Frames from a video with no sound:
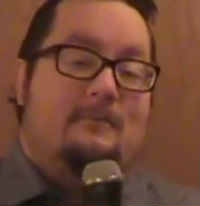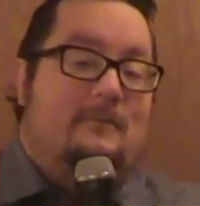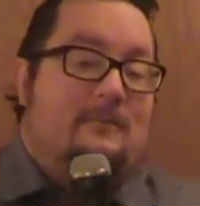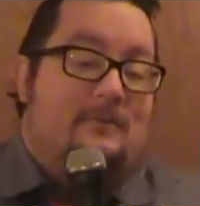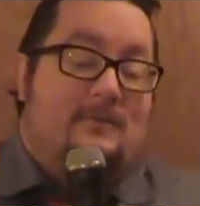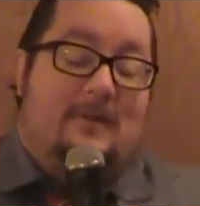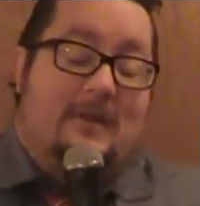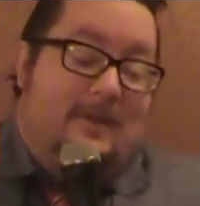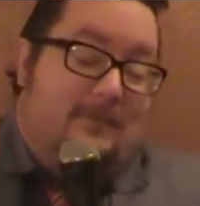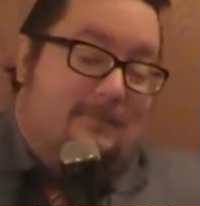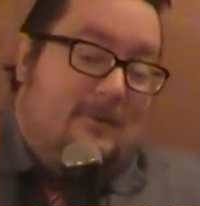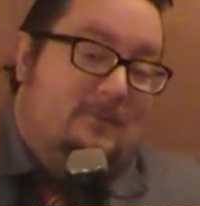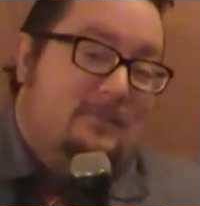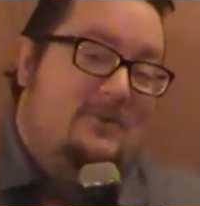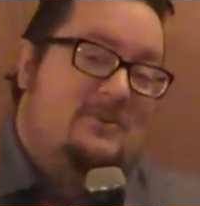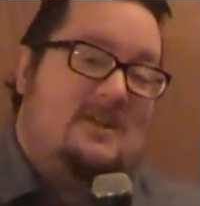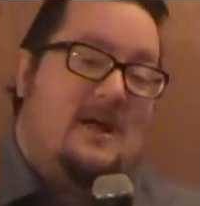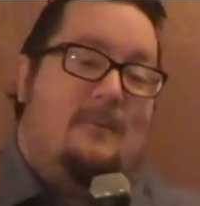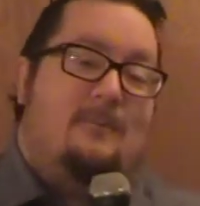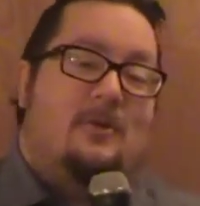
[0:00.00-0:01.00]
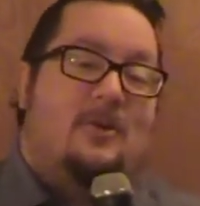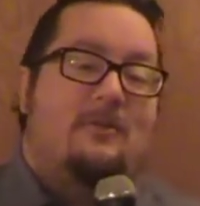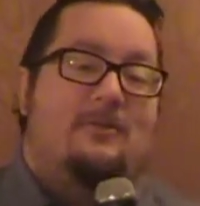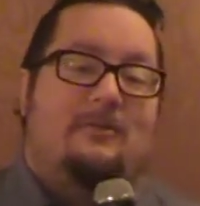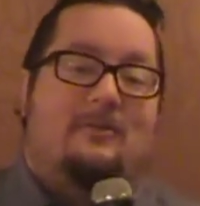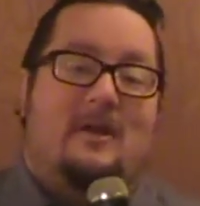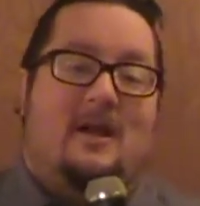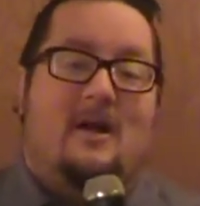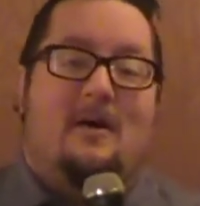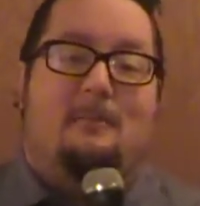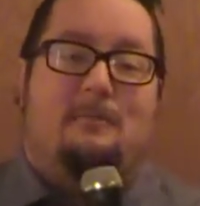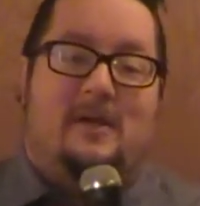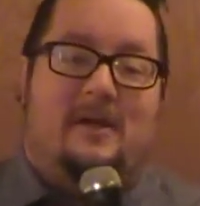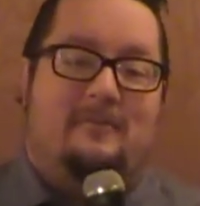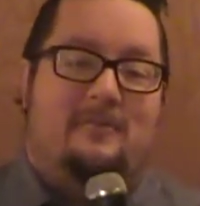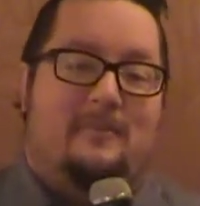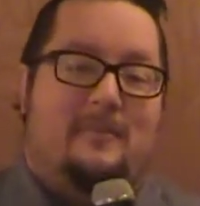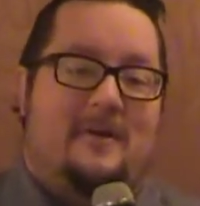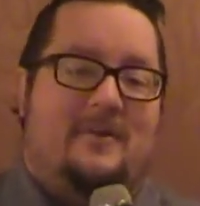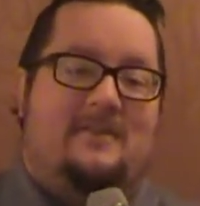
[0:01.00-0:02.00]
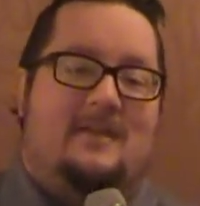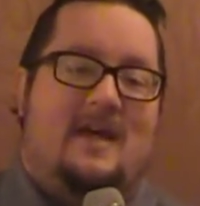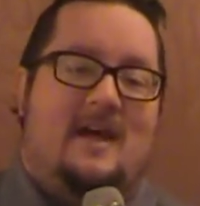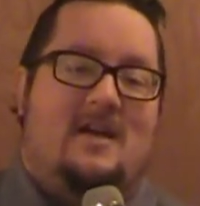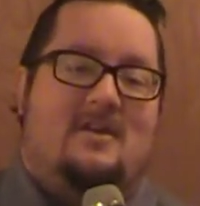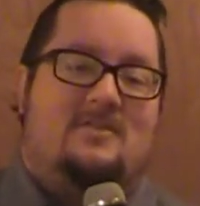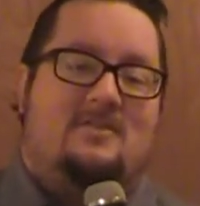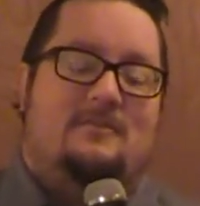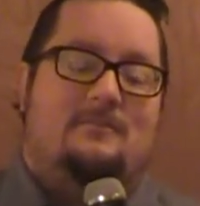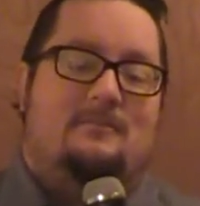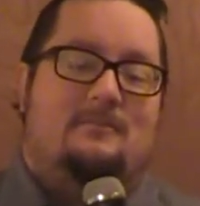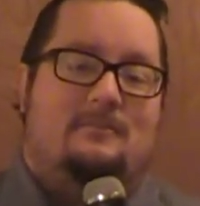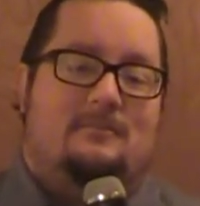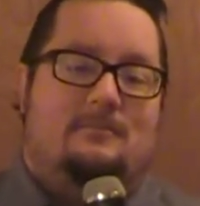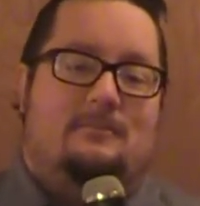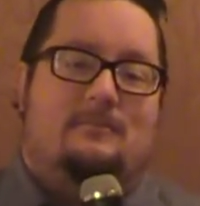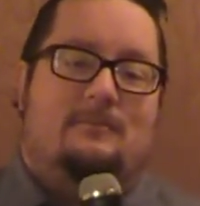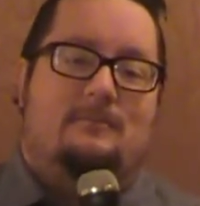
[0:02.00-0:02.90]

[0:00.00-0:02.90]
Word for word: see, spend much time goofing around, playing for Mustache, and